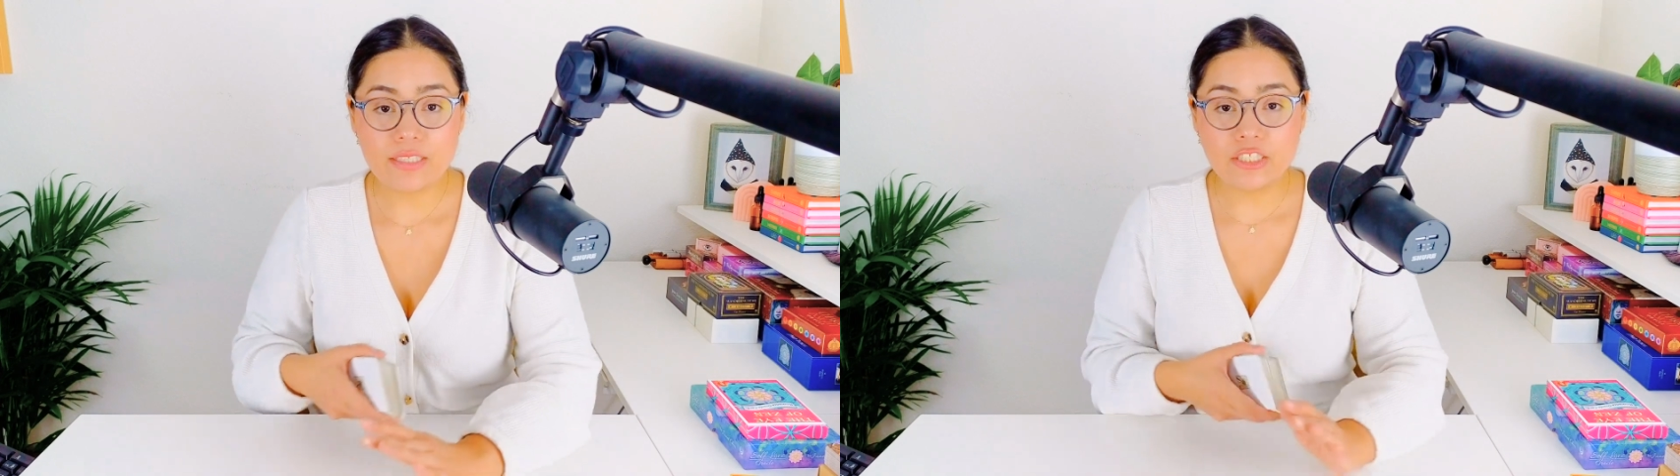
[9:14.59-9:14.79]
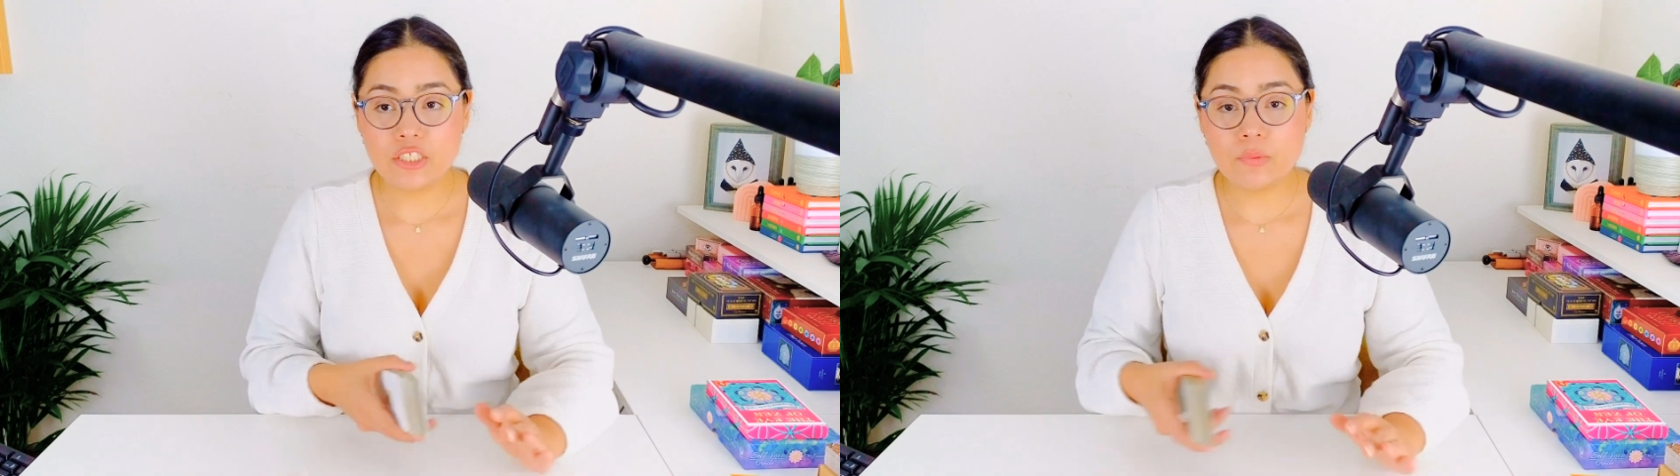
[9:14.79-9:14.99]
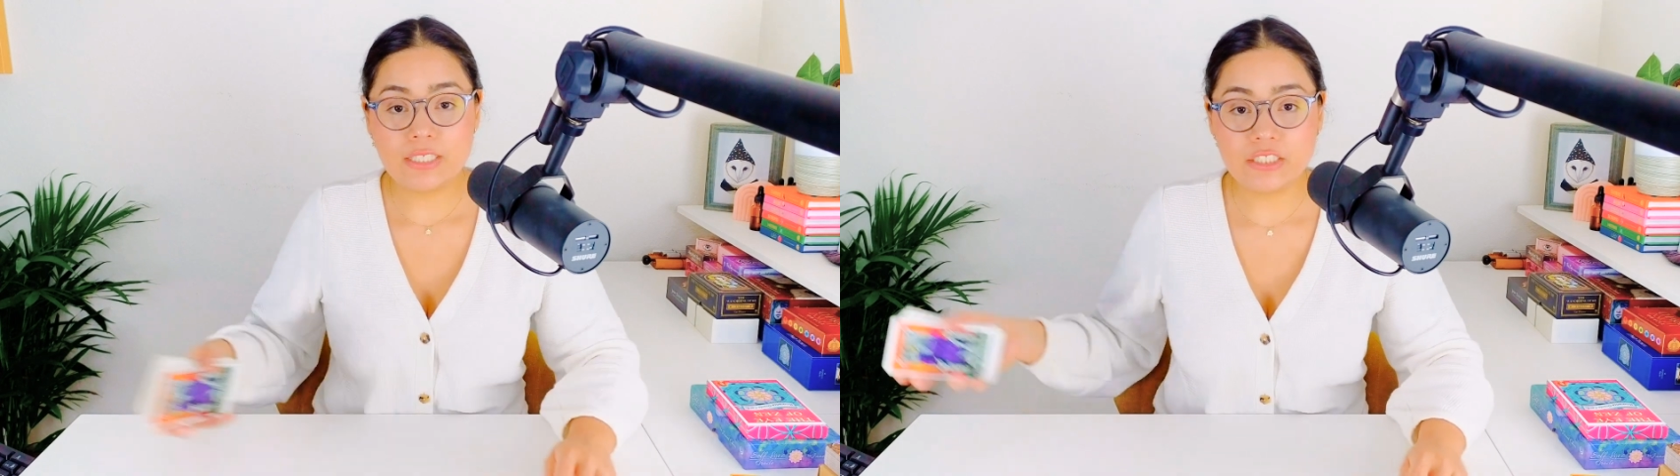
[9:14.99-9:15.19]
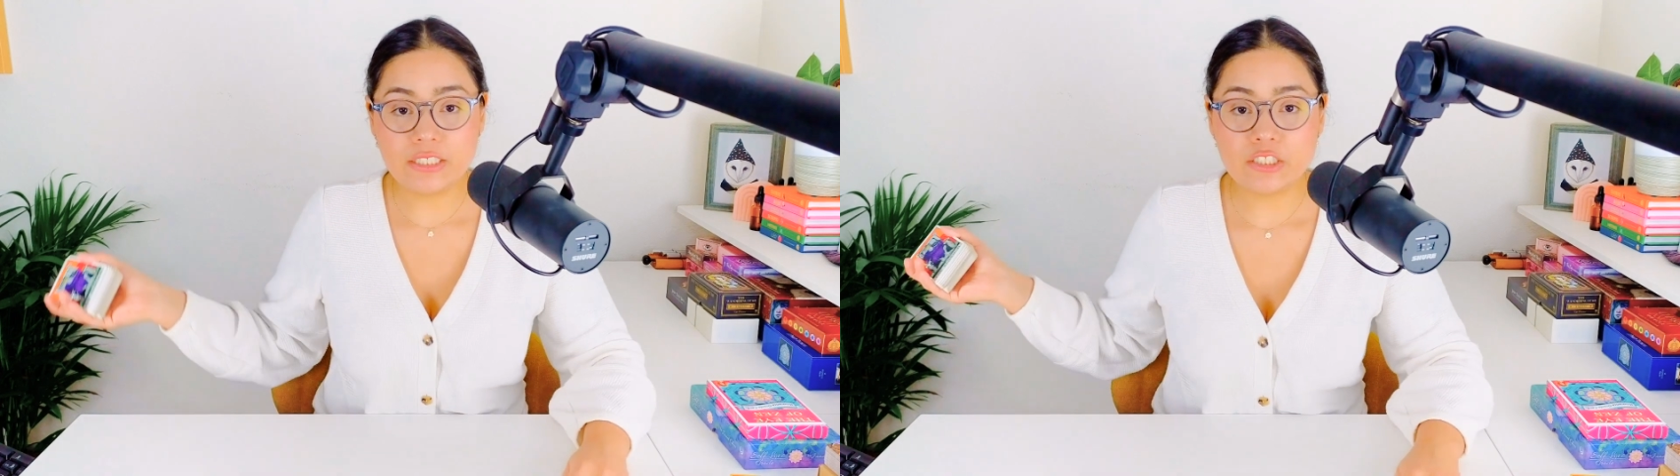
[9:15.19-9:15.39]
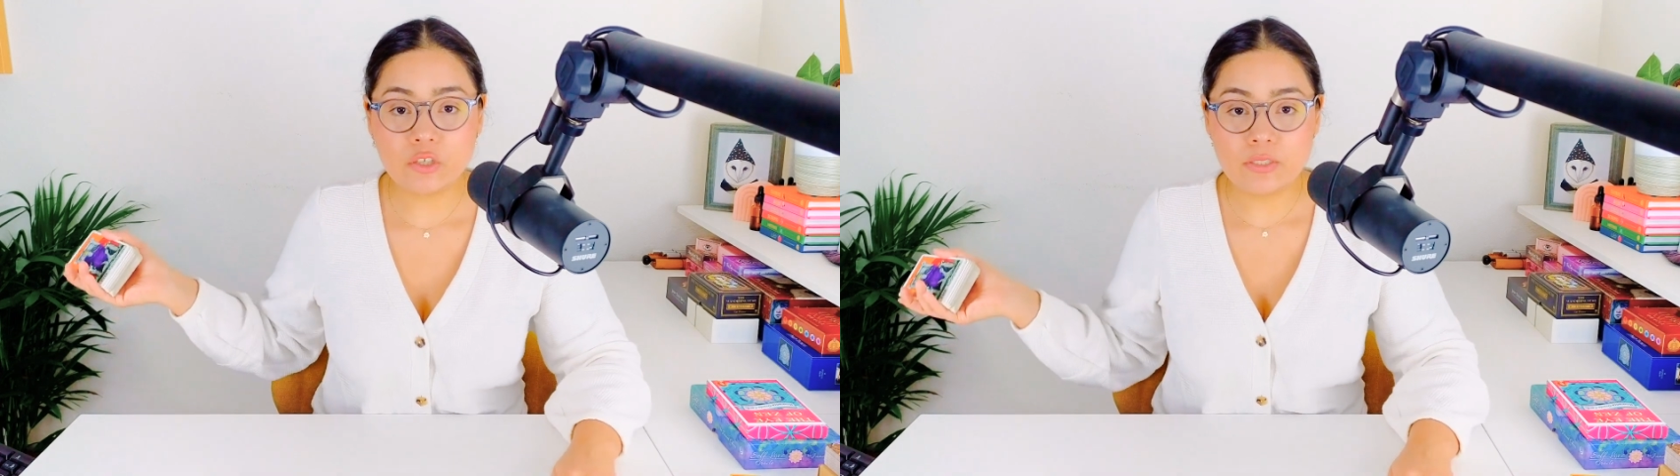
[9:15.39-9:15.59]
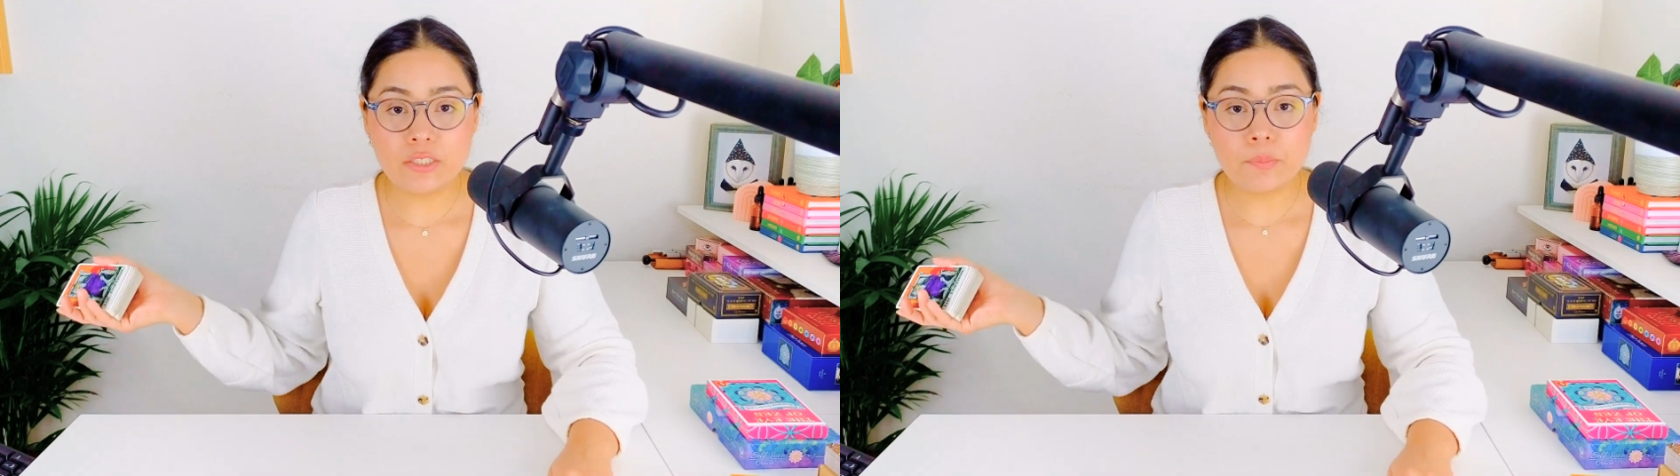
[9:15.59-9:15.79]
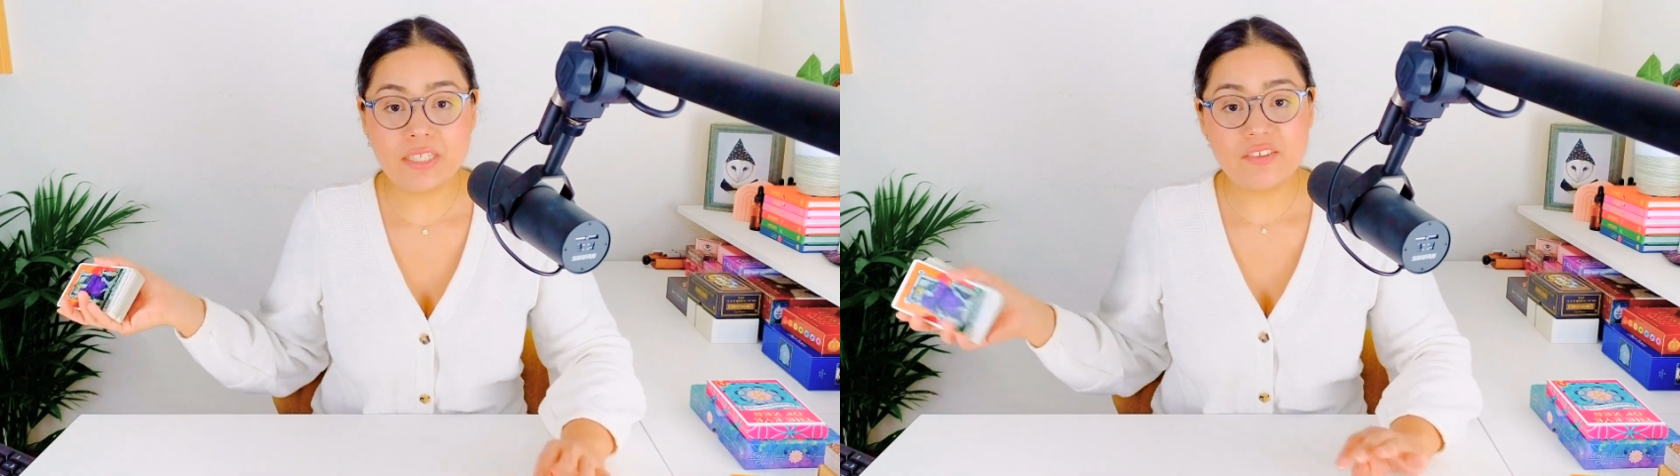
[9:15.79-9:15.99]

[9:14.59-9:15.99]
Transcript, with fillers: situation is going to be